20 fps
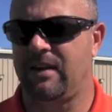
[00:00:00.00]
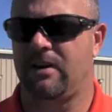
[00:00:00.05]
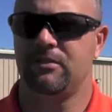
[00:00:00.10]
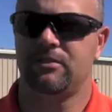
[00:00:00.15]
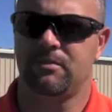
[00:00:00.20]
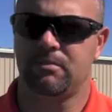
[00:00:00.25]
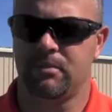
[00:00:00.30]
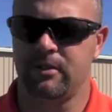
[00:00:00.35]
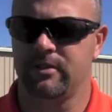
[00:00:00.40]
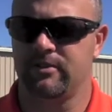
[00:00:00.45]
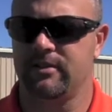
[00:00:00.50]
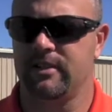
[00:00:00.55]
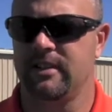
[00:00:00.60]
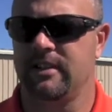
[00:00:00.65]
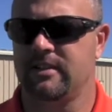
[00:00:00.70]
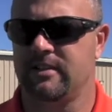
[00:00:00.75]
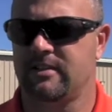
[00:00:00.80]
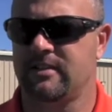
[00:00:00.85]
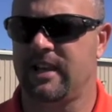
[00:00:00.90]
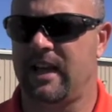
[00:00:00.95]
I was at Bridge
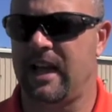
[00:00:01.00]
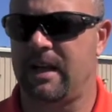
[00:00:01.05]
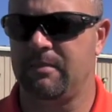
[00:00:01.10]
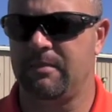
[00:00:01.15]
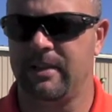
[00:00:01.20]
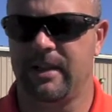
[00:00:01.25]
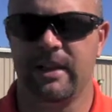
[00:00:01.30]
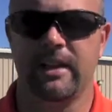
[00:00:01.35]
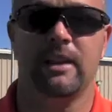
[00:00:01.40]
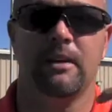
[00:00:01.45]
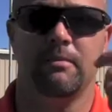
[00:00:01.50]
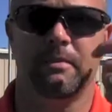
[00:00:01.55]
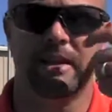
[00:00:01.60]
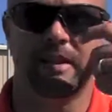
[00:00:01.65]
City at the time, and they ended up